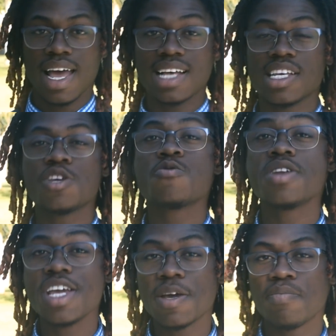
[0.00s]
has a
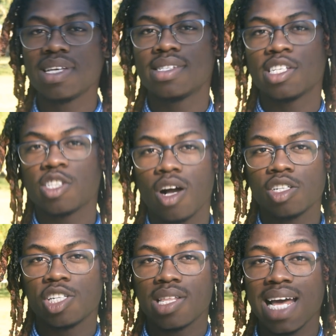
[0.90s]
unique business
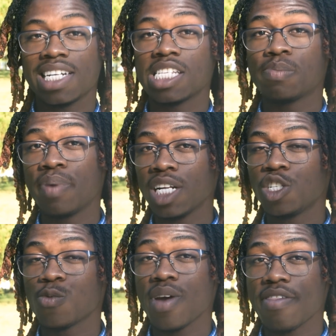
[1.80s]
culture that is
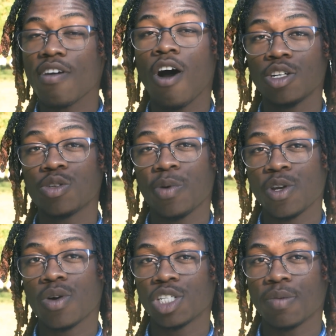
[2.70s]
built with
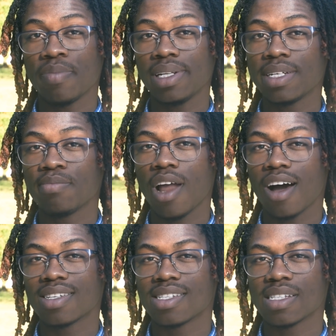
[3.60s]
entrepreneurship building
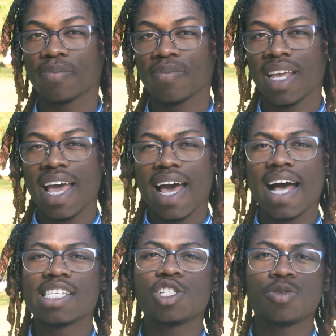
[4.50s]
blocks.
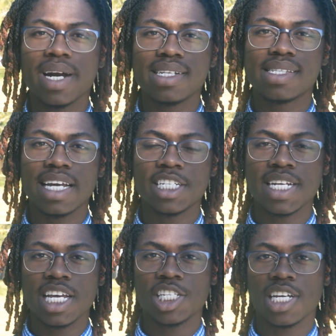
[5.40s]
As a trendsetter
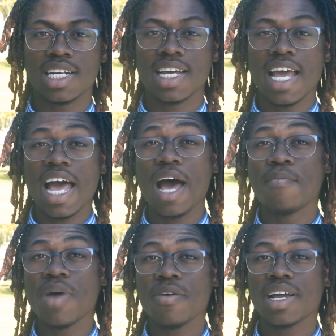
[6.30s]
nation,
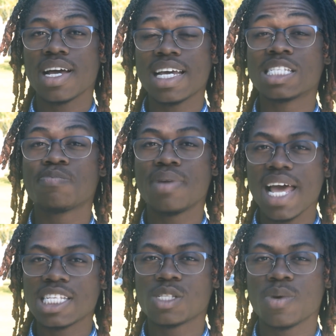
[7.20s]
America is
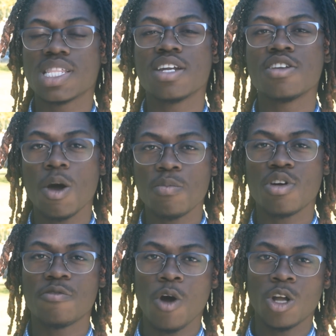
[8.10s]
blessed with a
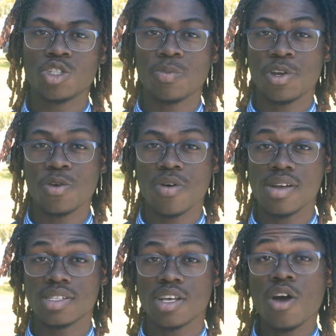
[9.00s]
number of
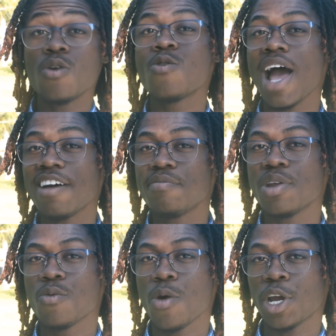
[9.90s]
entrepreneurs who have
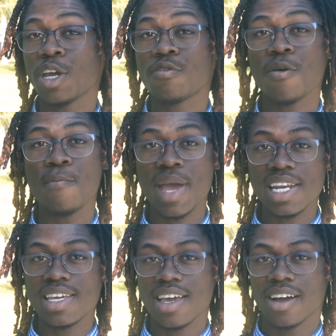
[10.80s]
been working for
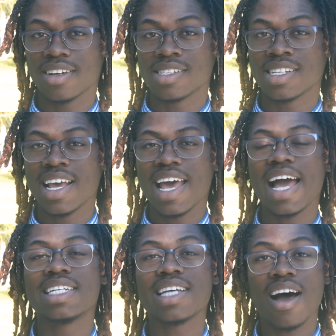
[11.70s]
many years
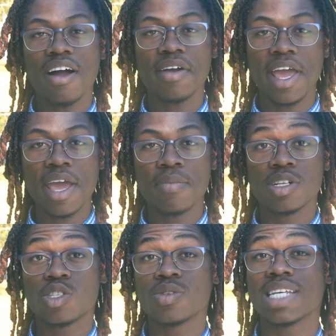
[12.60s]
and are
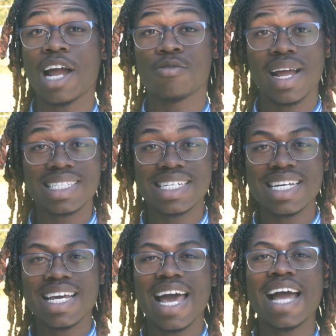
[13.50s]
able to
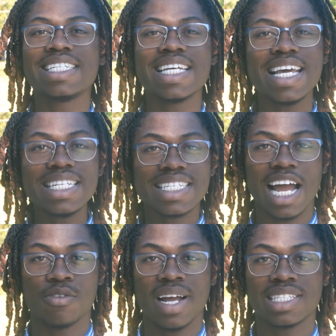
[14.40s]
directly and
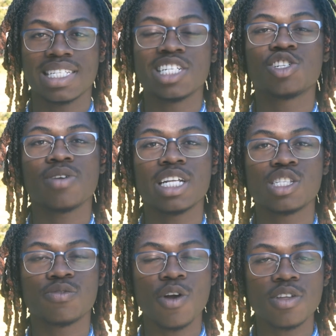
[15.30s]
indirectly
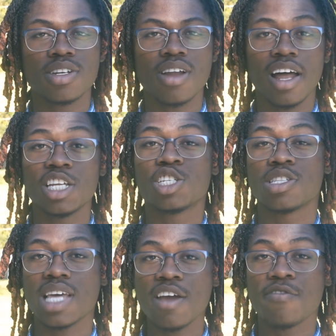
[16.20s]
transfer the knowledge
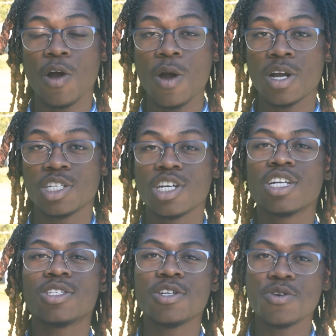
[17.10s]
they've earned
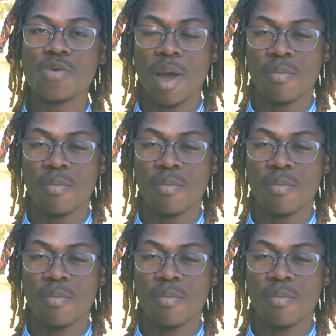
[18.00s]
to new